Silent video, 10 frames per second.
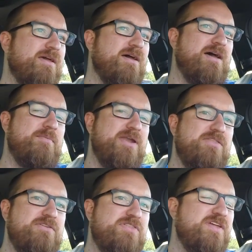
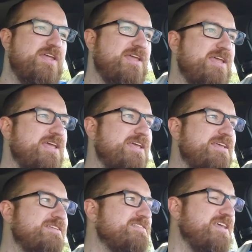Another thing
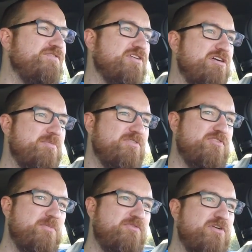is, if you're coming
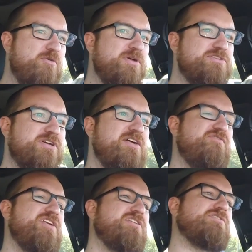from a front wheel
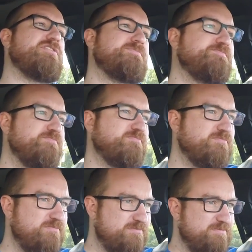drive vehicle
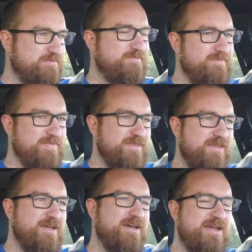
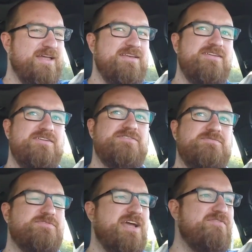and you
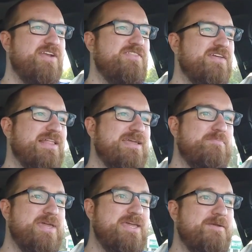drive anything like
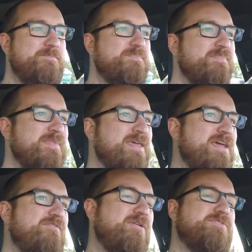me,
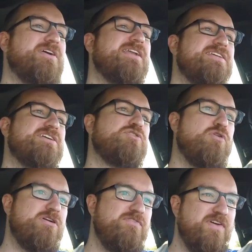if I'm trying to take a
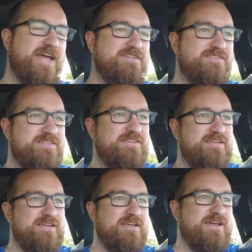corner fast,
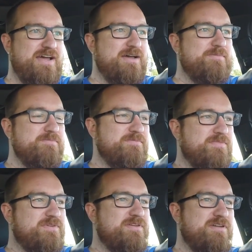
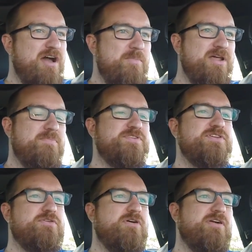I'm coming up to
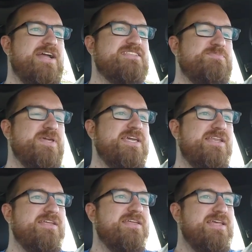the corner at
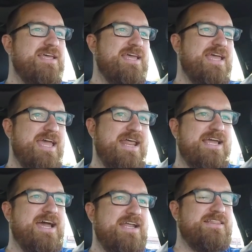speed and
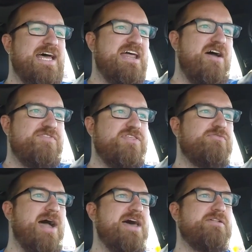I kind of let off the
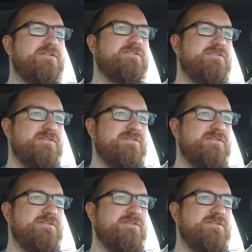throttle